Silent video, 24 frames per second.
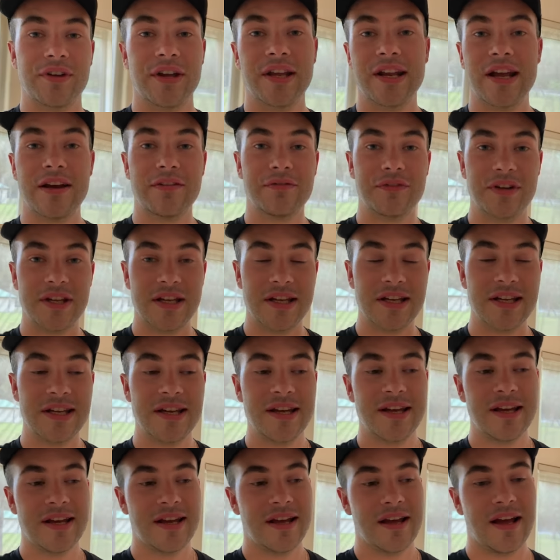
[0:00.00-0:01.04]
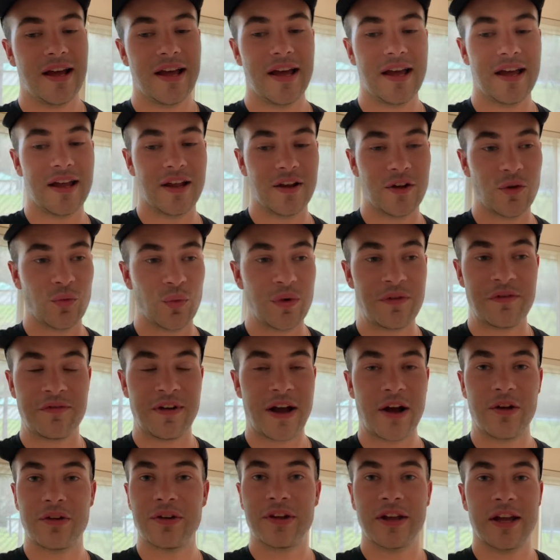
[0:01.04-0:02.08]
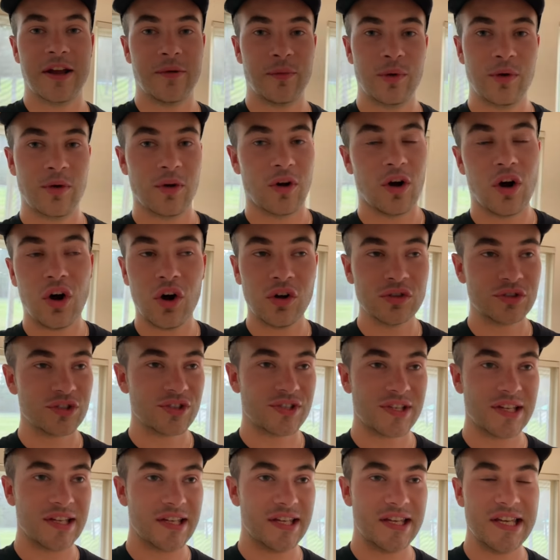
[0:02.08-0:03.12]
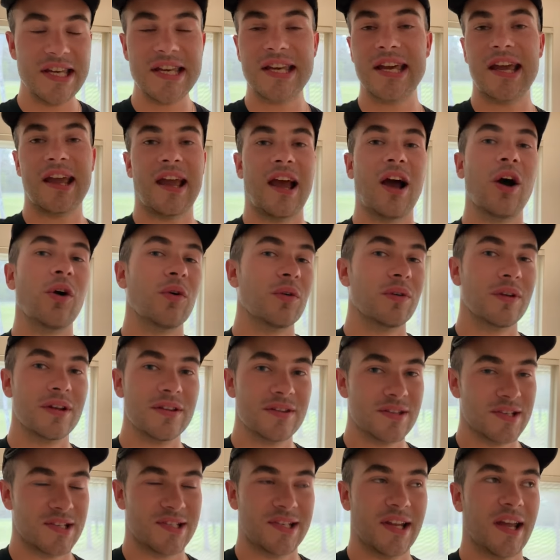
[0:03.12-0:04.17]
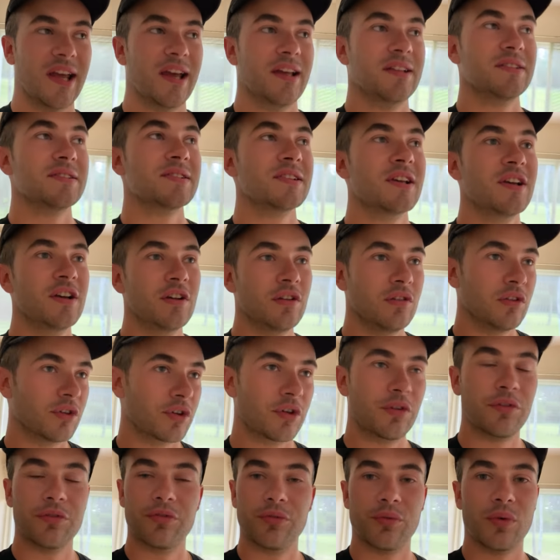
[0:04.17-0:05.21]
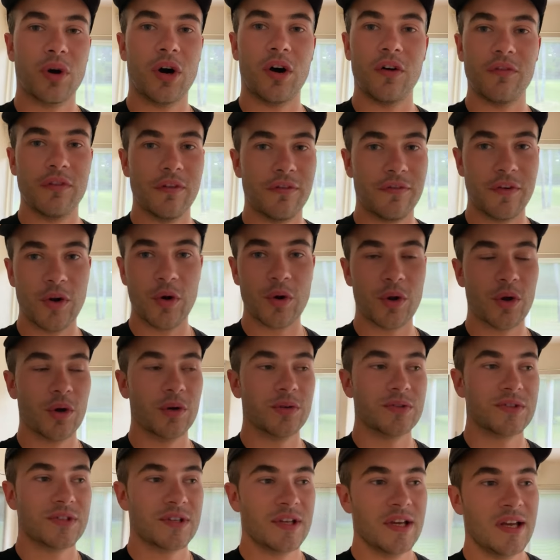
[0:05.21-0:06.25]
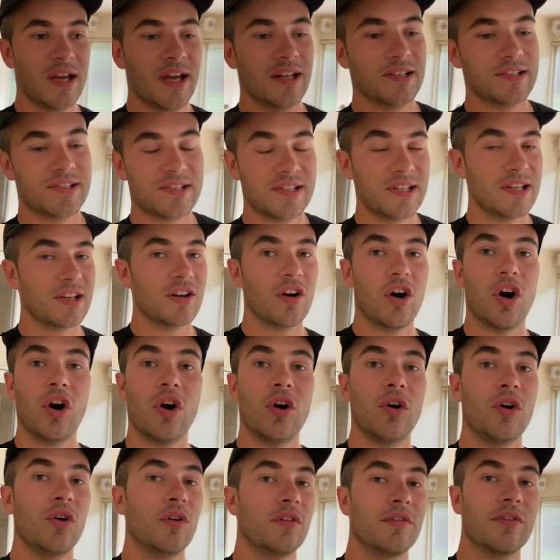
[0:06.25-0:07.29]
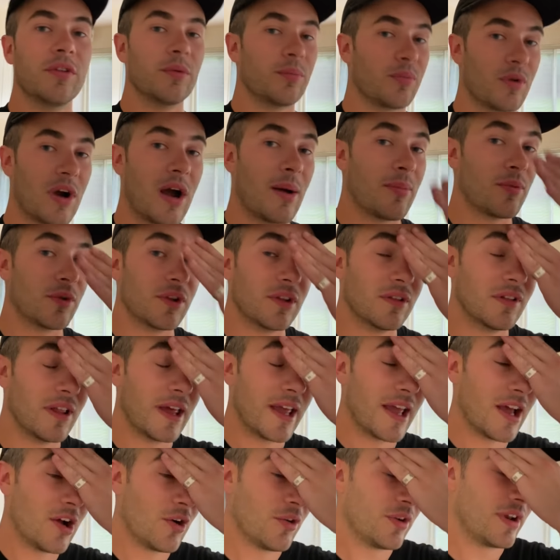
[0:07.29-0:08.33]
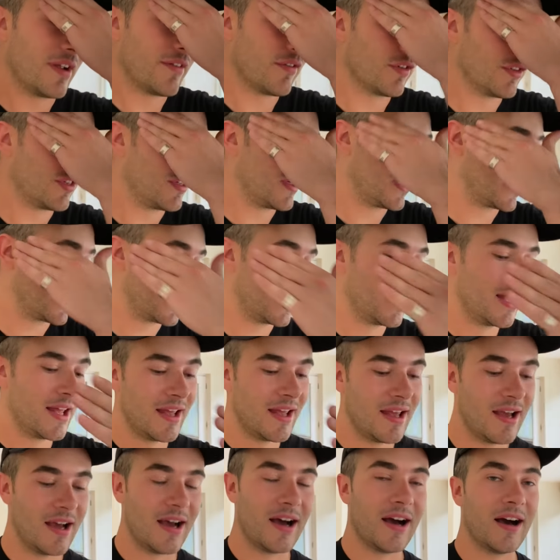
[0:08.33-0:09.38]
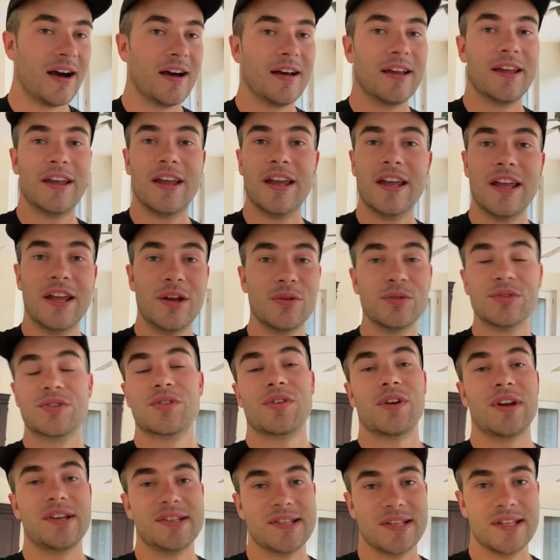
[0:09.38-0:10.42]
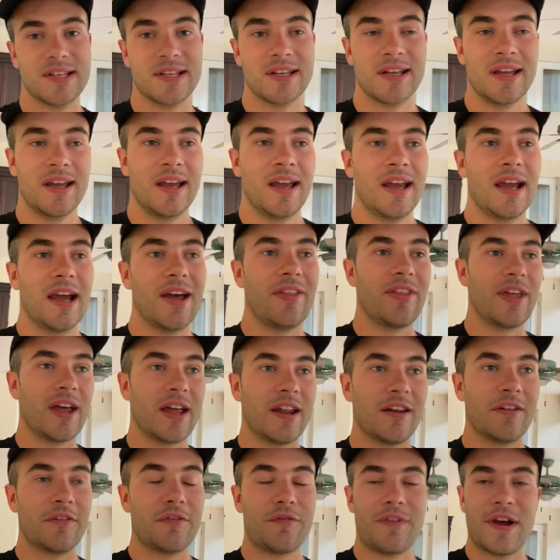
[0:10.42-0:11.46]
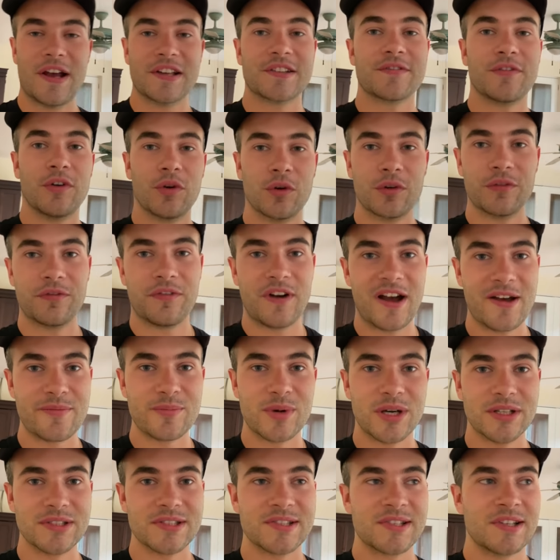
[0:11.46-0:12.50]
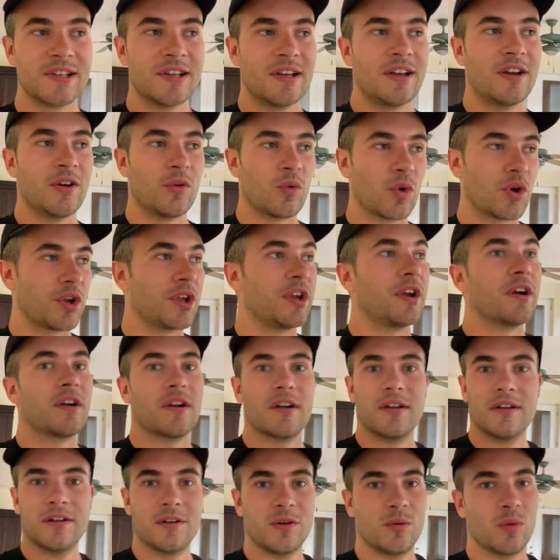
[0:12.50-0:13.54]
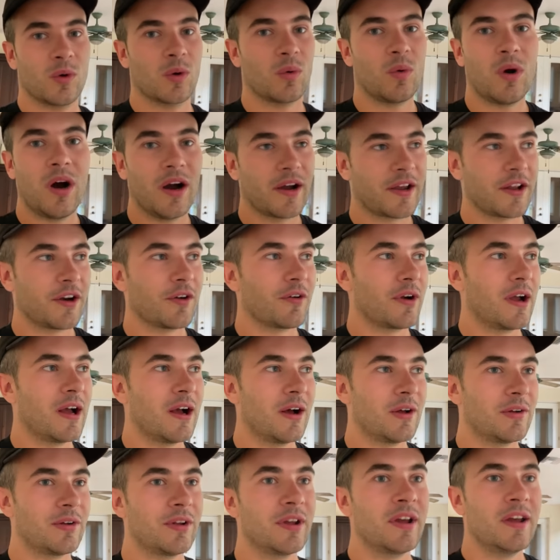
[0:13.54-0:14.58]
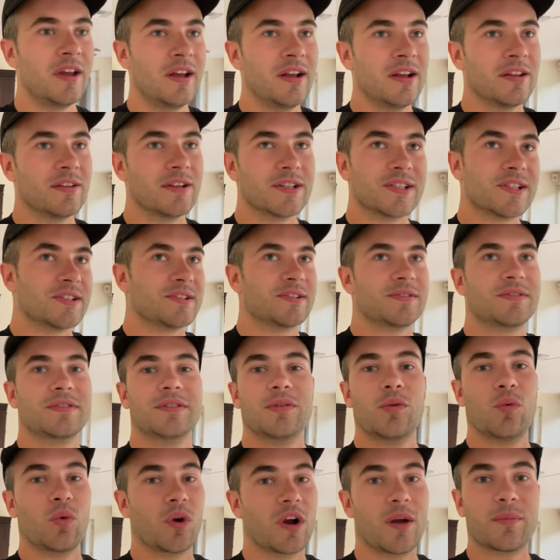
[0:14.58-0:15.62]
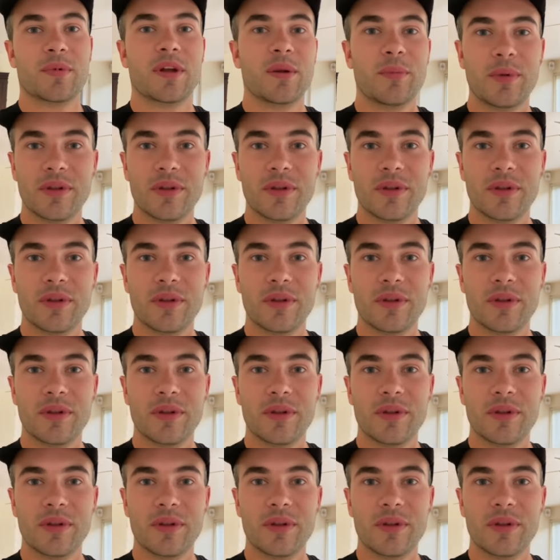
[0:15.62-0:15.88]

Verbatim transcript: in FD and we found it and we were all just geeking out in the stands, looking through all the photos and seeing all the property layout and everything. Uh, it was crazy. And then fast forward five months, we're here. We're walking around, this is where I'm gonna be